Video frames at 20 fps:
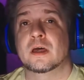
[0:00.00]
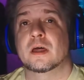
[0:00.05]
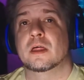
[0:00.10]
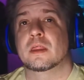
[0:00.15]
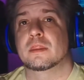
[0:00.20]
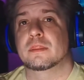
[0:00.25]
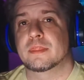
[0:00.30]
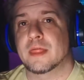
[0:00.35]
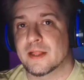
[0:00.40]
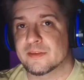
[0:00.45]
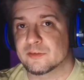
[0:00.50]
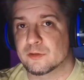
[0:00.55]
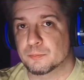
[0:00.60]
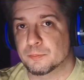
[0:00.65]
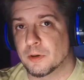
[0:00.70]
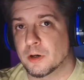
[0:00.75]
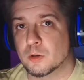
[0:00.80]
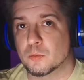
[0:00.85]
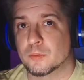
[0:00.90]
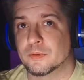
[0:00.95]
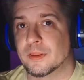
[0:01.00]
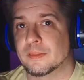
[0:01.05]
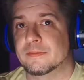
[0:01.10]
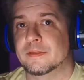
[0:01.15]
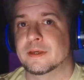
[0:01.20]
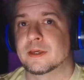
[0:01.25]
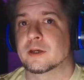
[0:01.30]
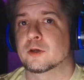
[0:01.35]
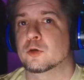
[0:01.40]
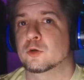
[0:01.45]
That's the part where they
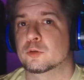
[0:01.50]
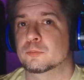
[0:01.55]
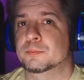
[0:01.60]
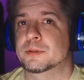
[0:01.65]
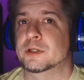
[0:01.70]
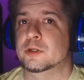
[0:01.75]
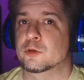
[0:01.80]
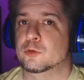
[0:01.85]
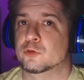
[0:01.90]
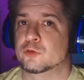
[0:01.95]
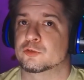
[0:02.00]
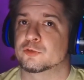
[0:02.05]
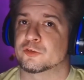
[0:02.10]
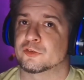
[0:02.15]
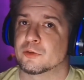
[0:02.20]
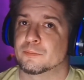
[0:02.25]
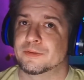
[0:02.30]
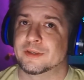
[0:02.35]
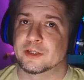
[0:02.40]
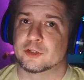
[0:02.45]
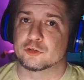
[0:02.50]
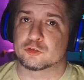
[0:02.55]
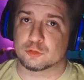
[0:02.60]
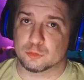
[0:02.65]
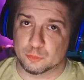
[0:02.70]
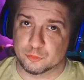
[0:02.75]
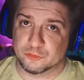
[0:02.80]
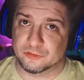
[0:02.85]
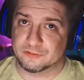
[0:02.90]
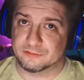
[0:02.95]
think it could be used for something
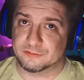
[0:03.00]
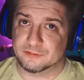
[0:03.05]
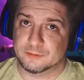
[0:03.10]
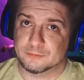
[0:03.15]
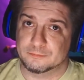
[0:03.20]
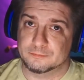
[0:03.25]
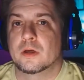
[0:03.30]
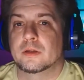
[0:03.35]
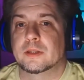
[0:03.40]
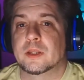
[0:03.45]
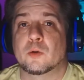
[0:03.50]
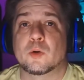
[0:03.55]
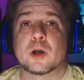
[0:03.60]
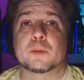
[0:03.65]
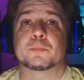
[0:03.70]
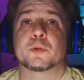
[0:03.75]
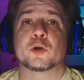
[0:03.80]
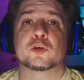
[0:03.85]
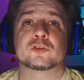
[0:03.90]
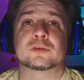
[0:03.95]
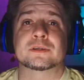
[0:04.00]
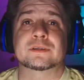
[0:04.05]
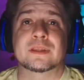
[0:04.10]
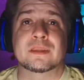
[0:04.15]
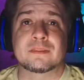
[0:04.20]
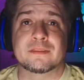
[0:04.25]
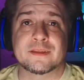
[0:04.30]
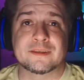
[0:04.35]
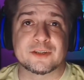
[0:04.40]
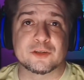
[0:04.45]
intrusive. Now, I personally
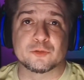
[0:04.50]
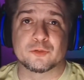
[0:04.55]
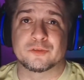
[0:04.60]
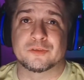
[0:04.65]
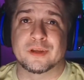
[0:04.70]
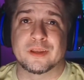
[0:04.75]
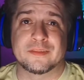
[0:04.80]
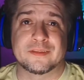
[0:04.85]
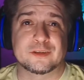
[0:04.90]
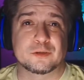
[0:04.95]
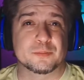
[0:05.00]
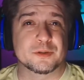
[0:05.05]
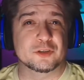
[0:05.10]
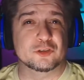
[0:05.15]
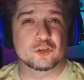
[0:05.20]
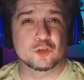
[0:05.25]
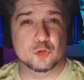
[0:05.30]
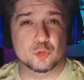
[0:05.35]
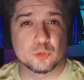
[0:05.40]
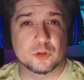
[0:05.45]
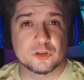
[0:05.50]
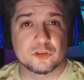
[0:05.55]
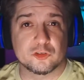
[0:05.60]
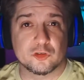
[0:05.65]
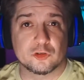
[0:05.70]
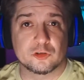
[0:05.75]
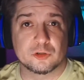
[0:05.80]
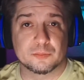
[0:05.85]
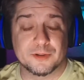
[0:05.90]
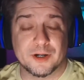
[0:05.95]
didn't think this was anything to be too
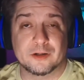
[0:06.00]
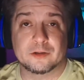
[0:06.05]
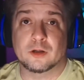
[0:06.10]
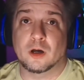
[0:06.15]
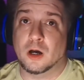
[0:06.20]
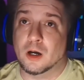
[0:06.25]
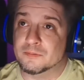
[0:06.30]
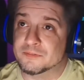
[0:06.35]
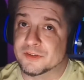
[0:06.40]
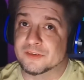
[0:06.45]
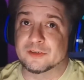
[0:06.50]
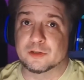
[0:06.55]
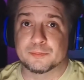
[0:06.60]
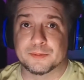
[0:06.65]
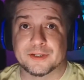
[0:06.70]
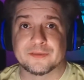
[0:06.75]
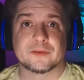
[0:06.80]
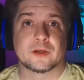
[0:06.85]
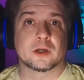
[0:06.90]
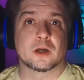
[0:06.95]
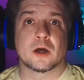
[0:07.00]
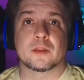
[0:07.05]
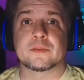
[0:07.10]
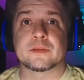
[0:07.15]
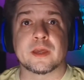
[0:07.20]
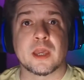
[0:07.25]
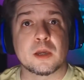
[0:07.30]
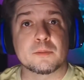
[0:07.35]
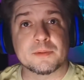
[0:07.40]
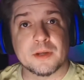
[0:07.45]
concerned about, obviously because I got the
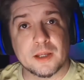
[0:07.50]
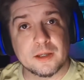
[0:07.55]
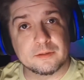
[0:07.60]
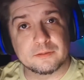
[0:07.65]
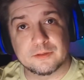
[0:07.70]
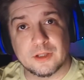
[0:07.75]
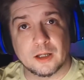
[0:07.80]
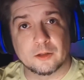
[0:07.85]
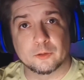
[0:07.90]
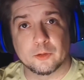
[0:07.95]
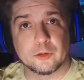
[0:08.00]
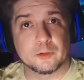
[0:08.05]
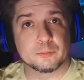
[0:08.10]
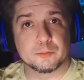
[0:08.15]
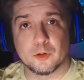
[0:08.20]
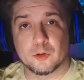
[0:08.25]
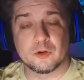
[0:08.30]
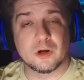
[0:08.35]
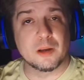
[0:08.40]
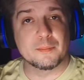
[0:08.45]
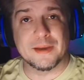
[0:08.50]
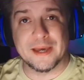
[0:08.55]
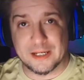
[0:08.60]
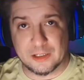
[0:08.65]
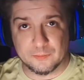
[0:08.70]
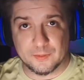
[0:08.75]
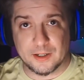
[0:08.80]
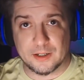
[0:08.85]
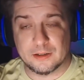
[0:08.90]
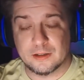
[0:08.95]
game and I downloaded the program
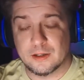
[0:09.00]
anyway.